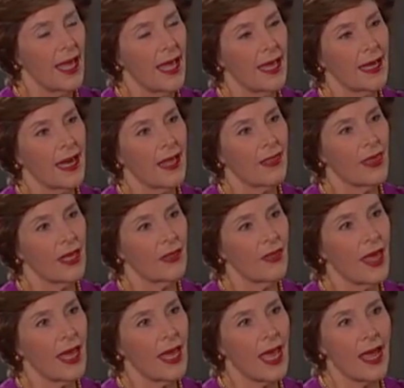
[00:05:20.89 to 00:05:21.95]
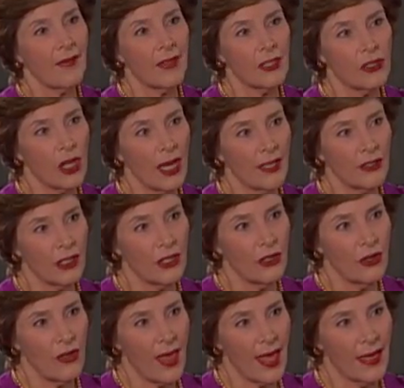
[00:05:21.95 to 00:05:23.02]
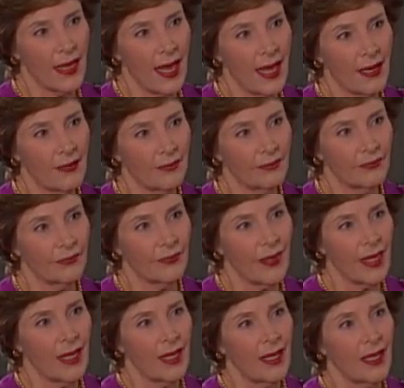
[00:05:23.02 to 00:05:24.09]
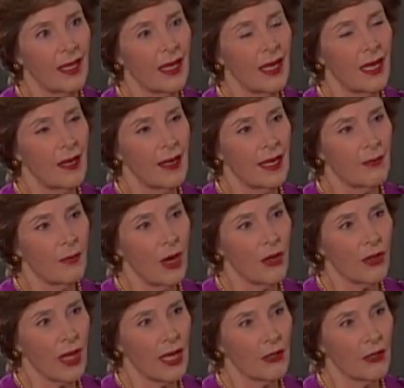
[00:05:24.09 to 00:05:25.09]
And I think they have the chance to do that now uh, in both